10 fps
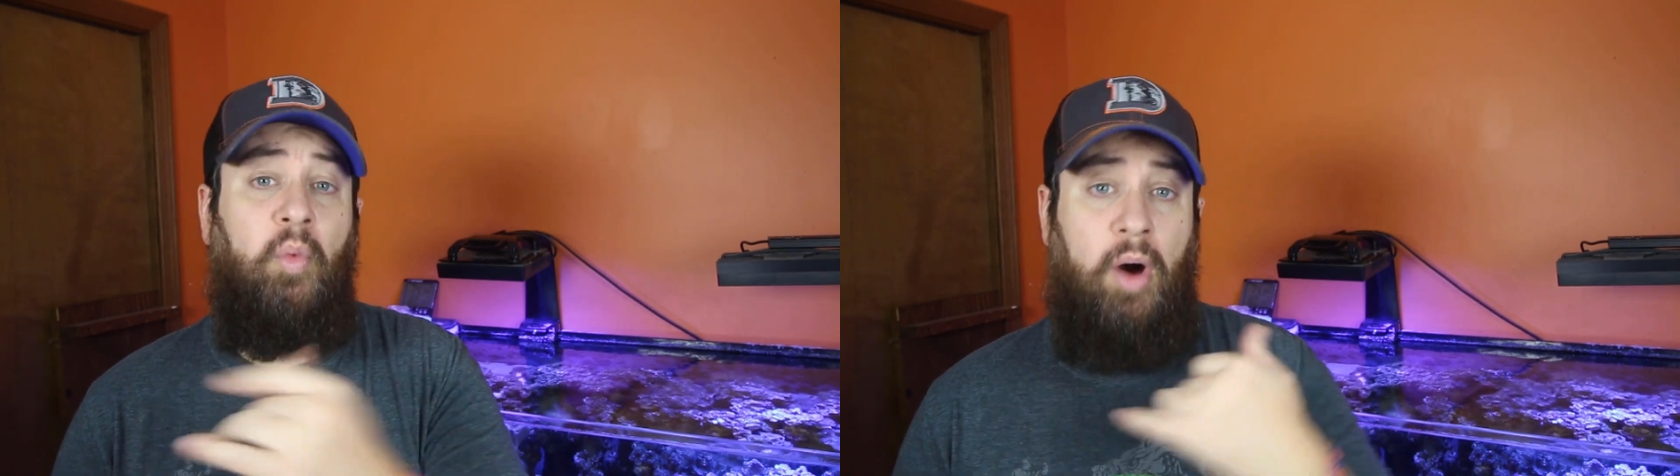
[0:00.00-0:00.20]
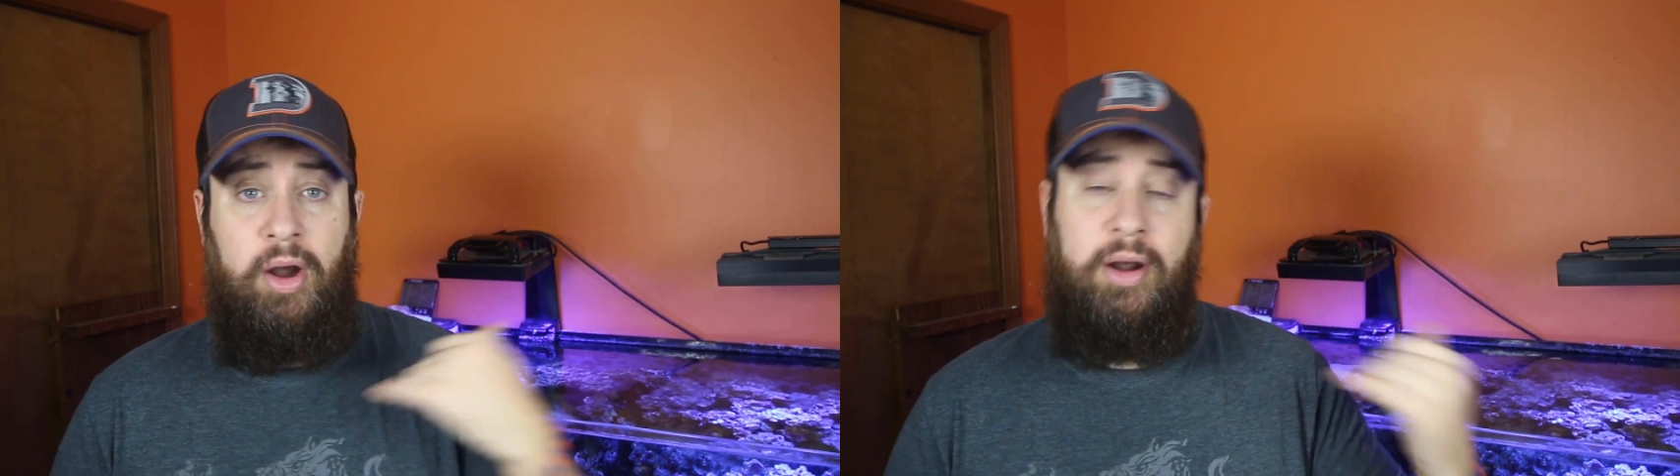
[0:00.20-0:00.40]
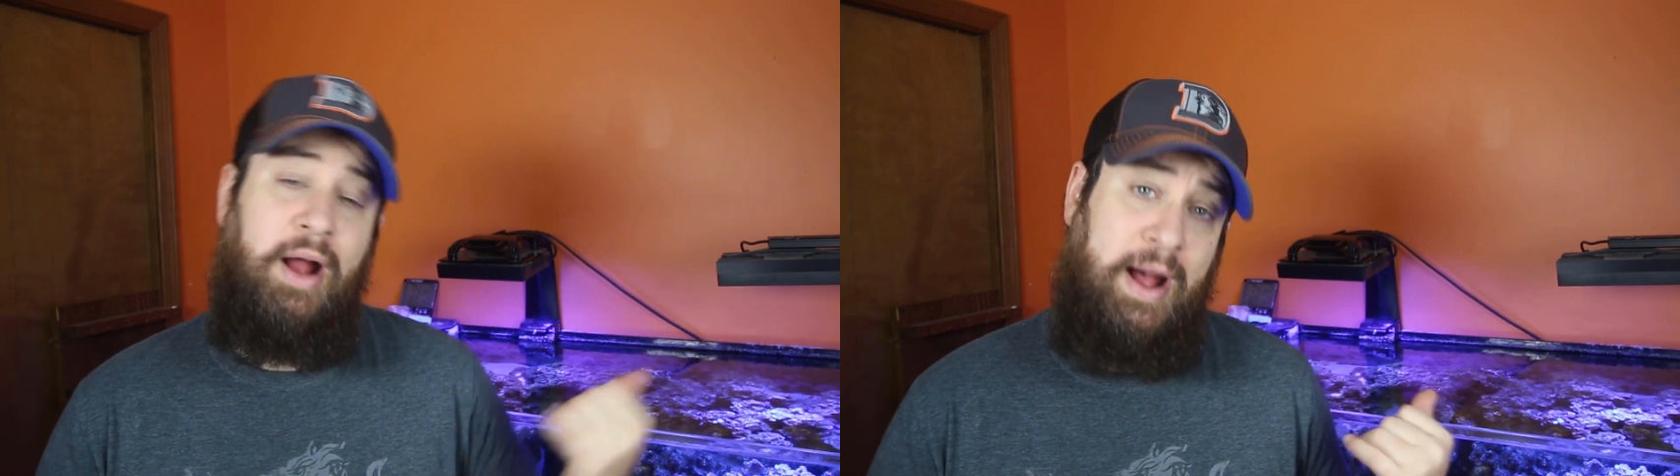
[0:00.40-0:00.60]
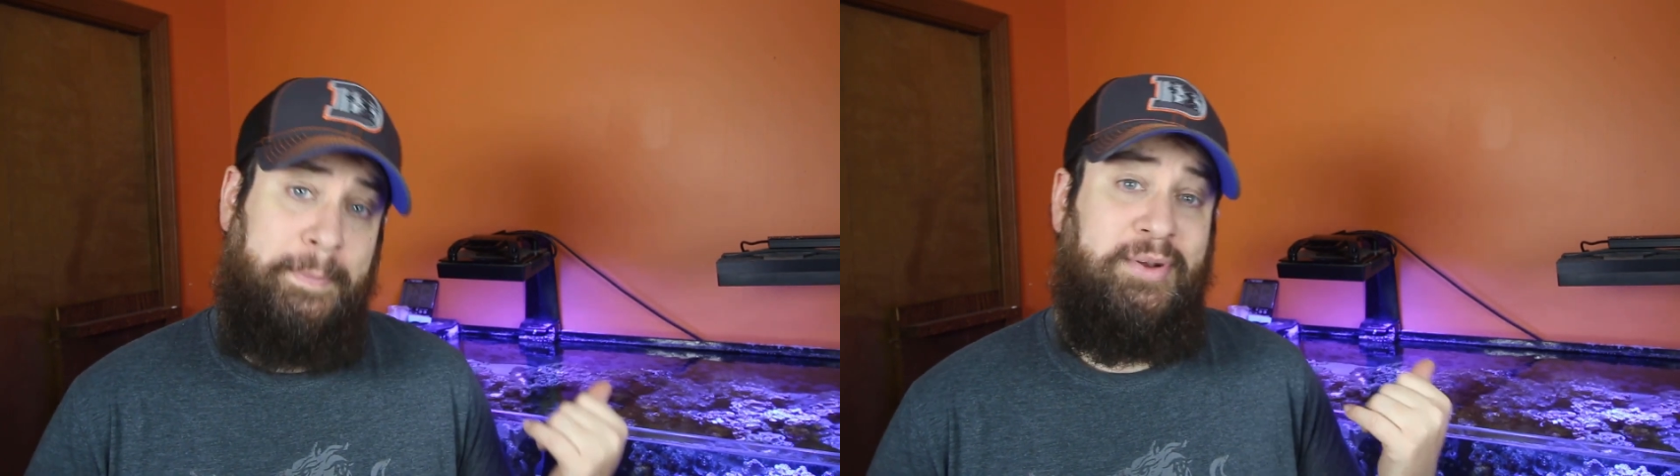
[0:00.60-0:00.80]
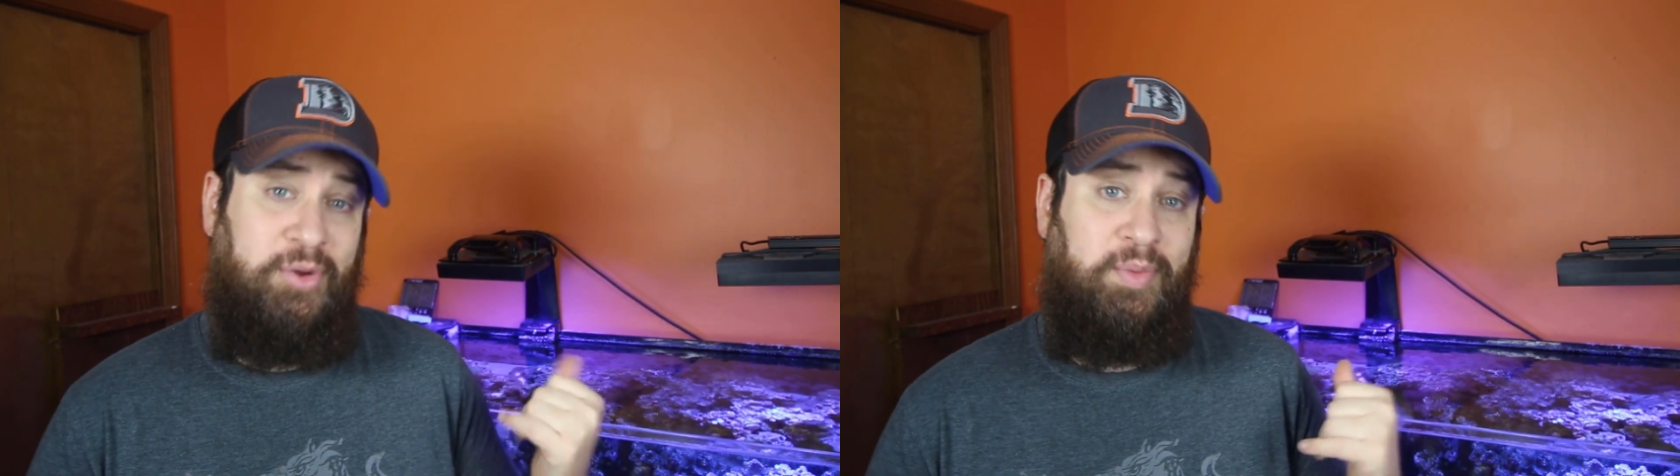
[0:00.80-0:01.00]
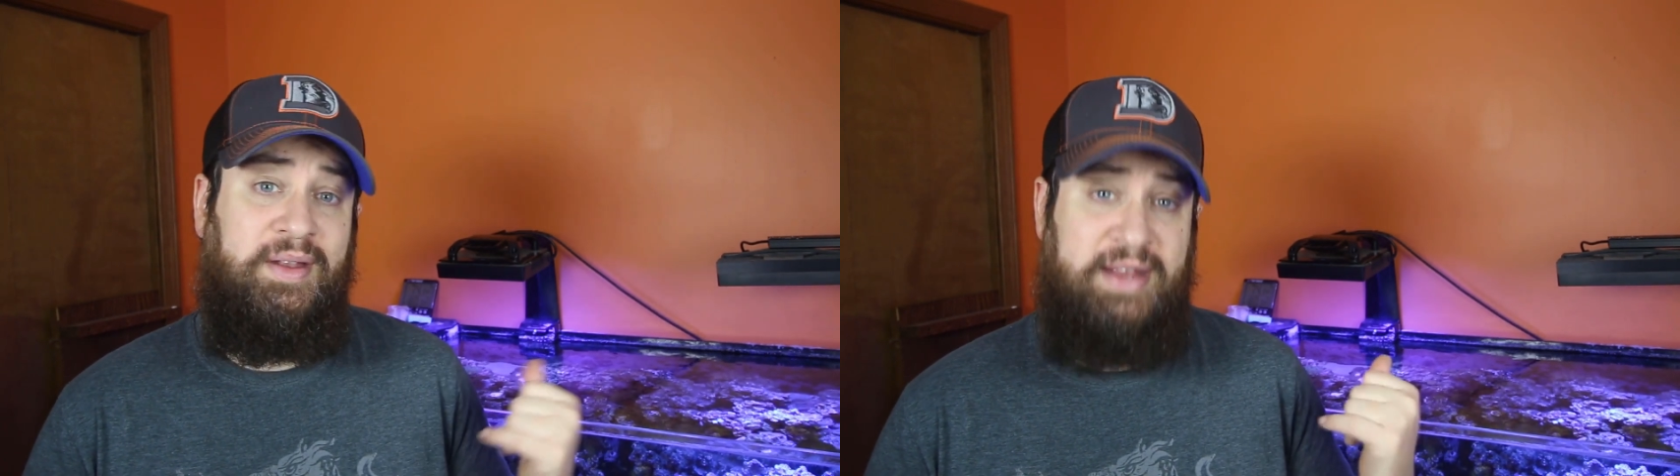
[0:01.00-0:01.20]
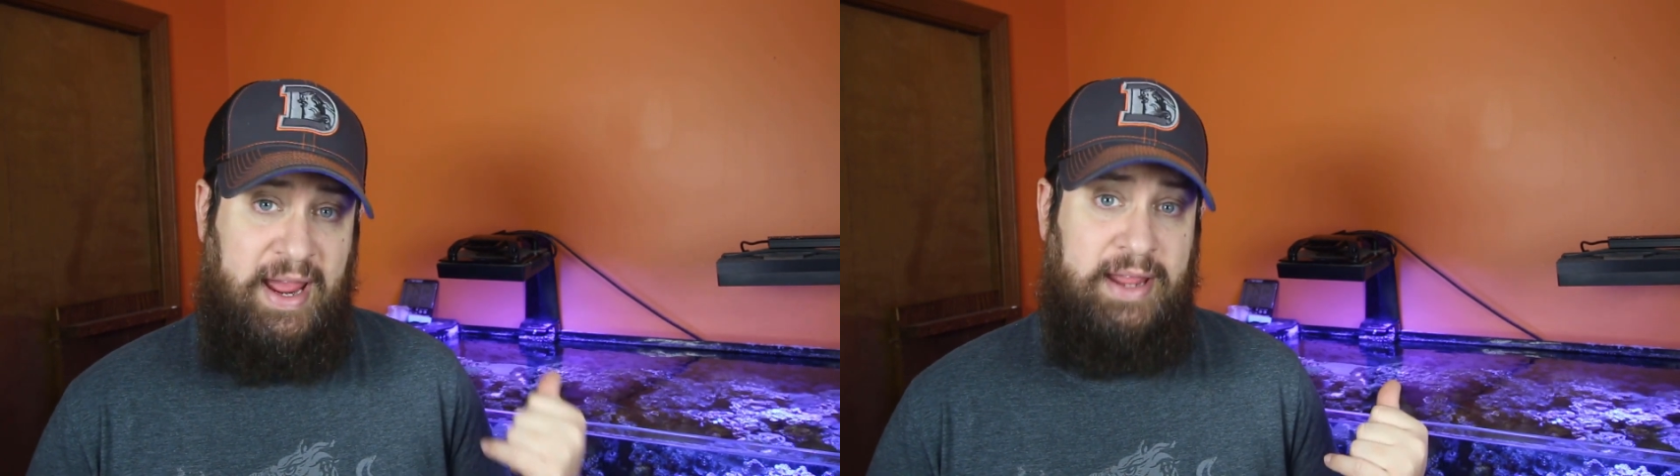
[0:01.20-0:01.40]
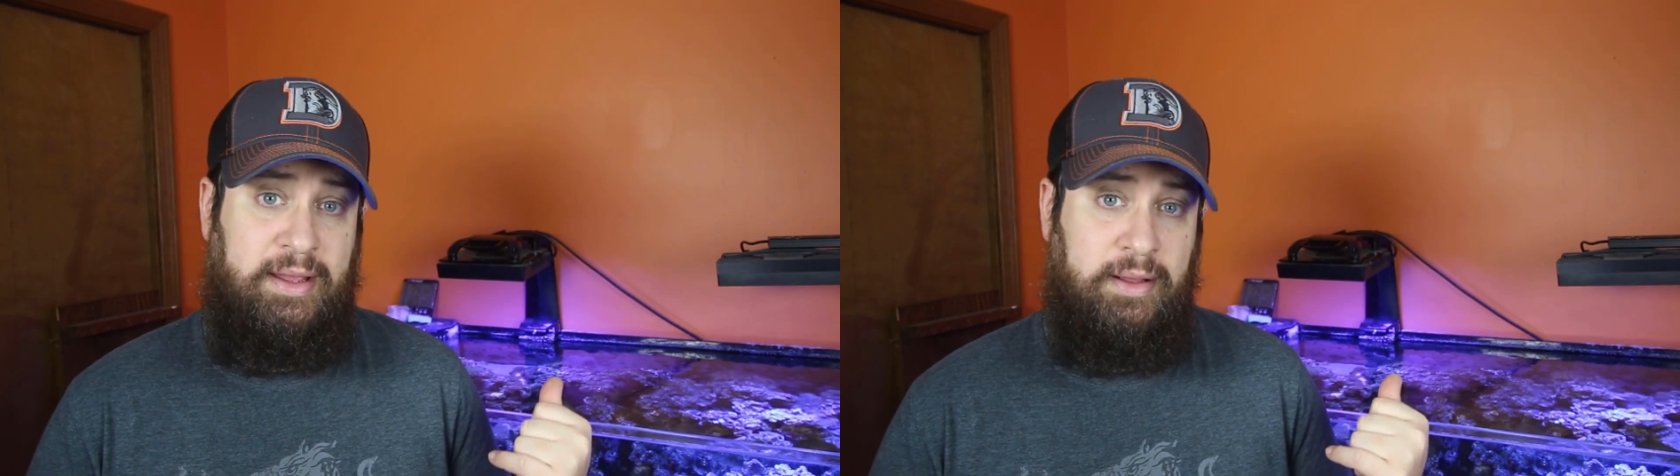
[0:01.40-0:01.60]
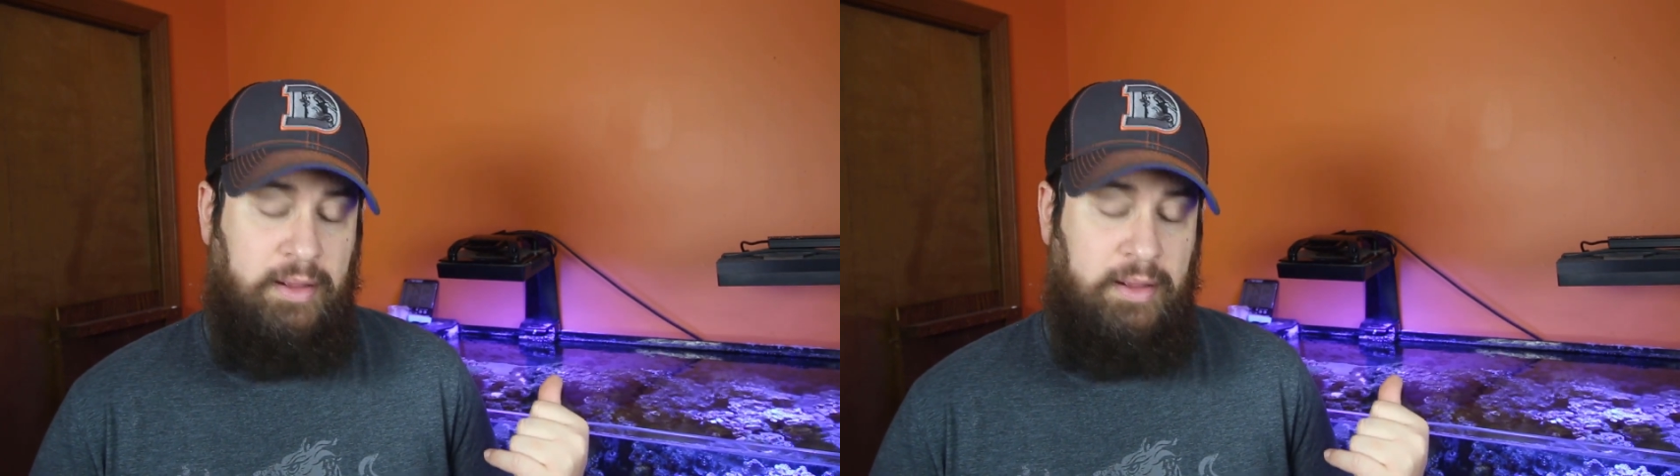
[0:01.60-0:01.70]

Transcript: water up to the tank.